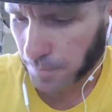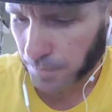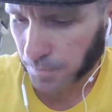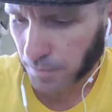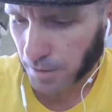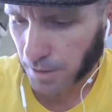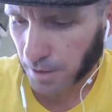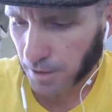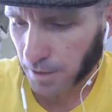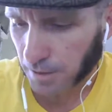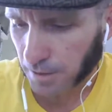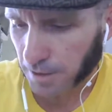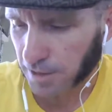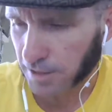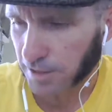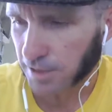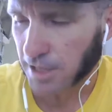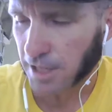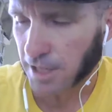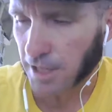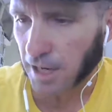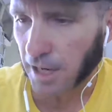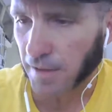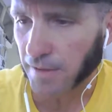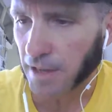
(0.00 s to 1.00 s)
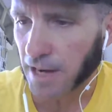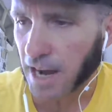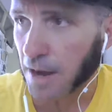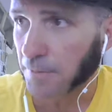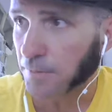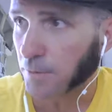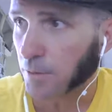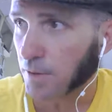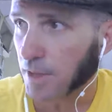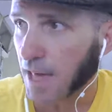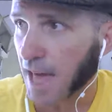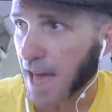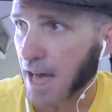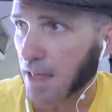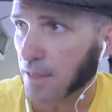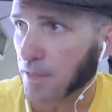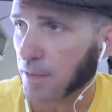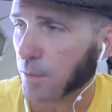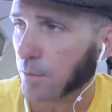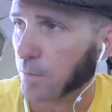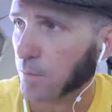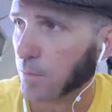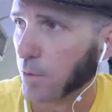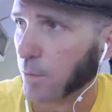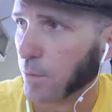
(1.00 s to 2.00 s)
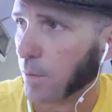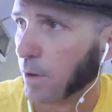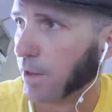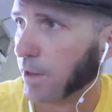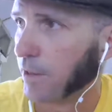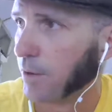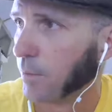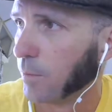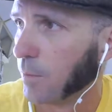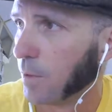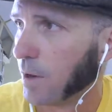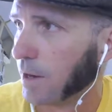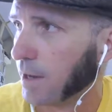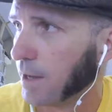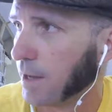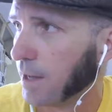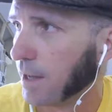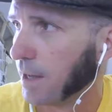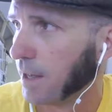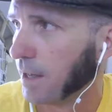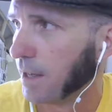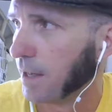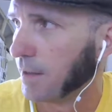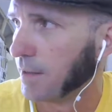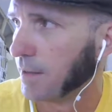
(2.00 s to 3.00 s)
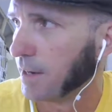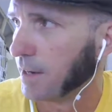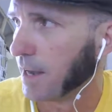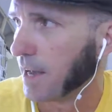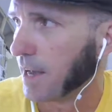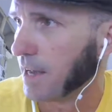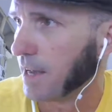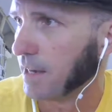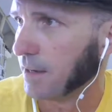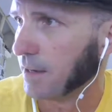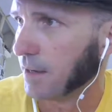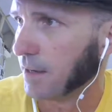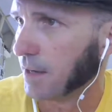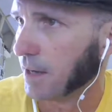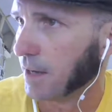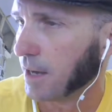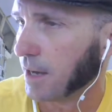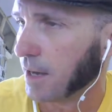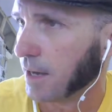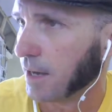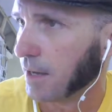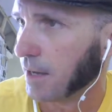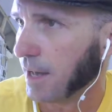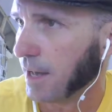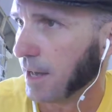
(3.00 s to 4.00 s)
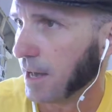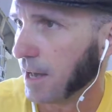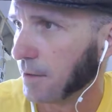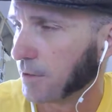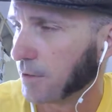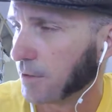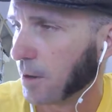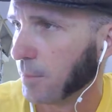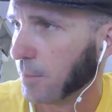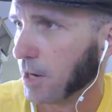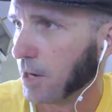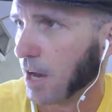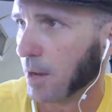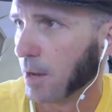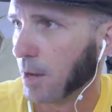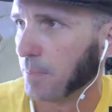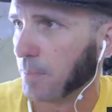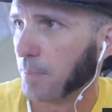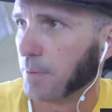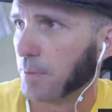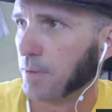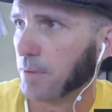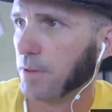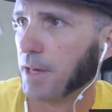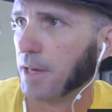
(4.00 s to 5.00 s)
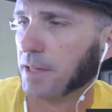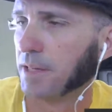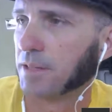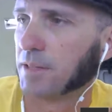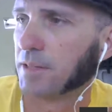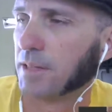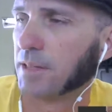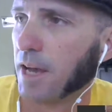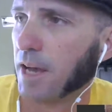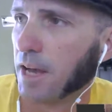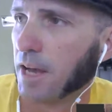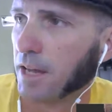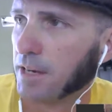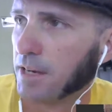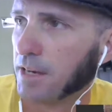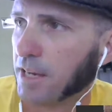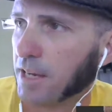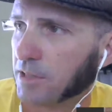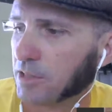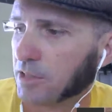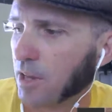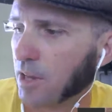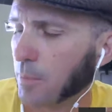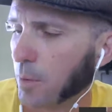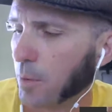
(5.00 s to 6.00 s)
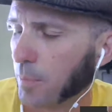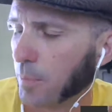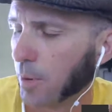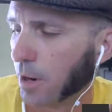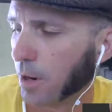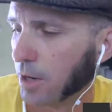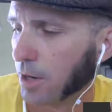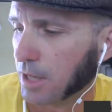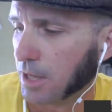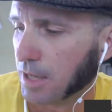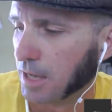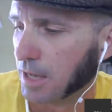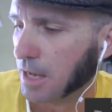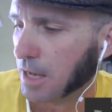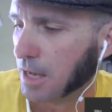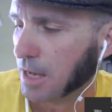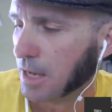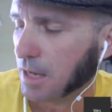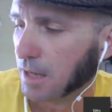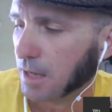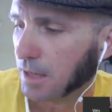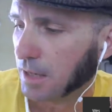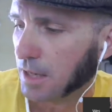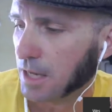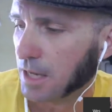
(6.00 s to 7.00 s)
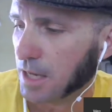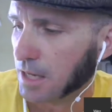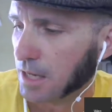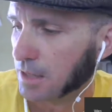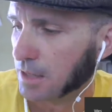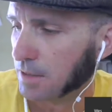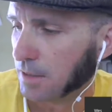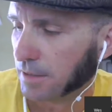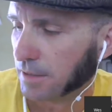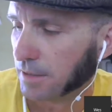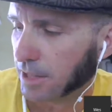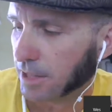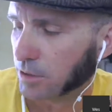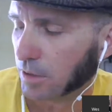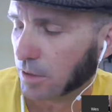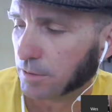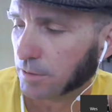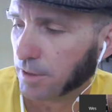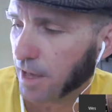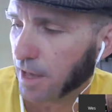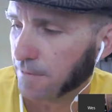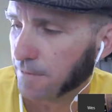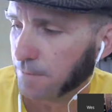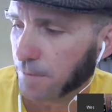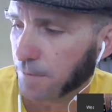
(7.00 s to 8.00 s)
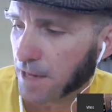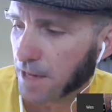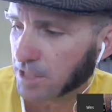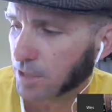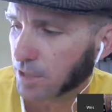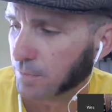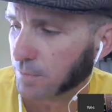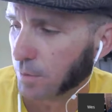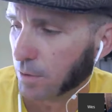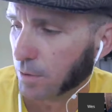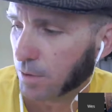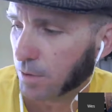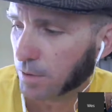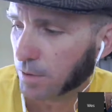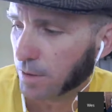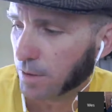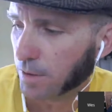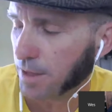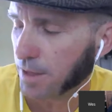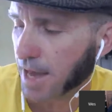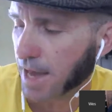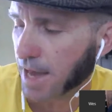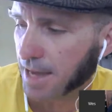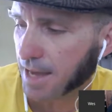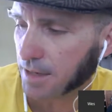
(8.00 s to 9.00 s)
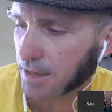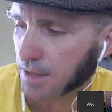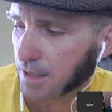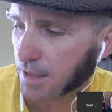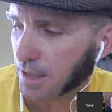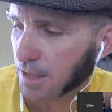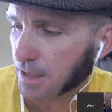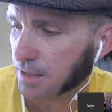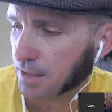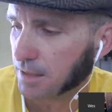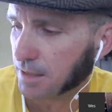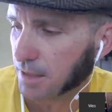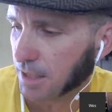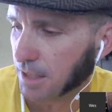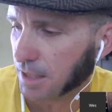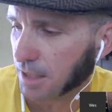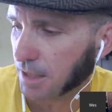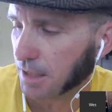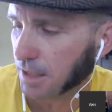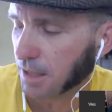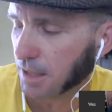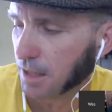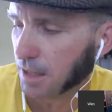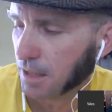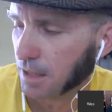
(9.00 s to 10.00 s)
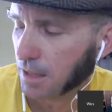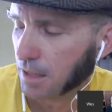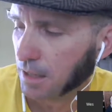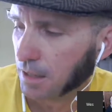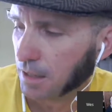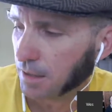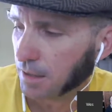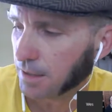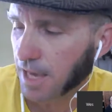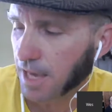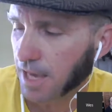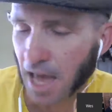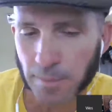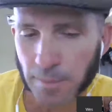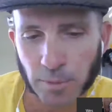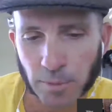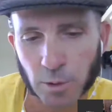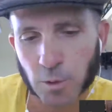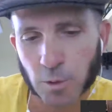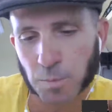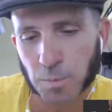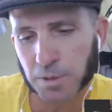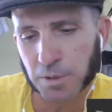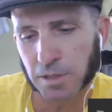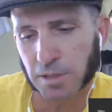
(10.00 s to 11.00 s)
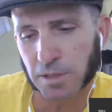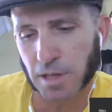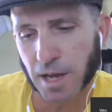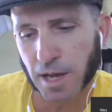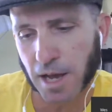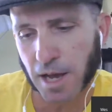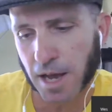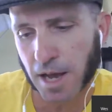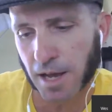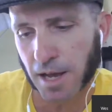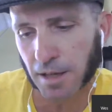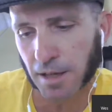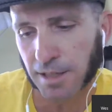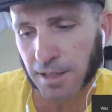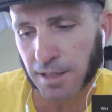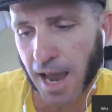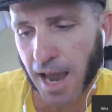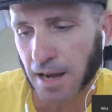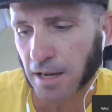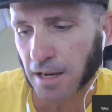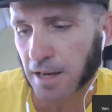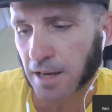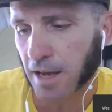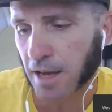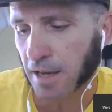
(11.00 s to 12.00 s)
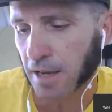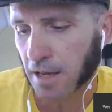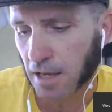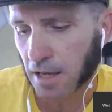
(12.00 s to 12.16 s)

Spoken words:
Let's see, and then after that, the one other one that I have coming up that's a nice summer party is Electric Love Festival. That is in Kamloops, Canada.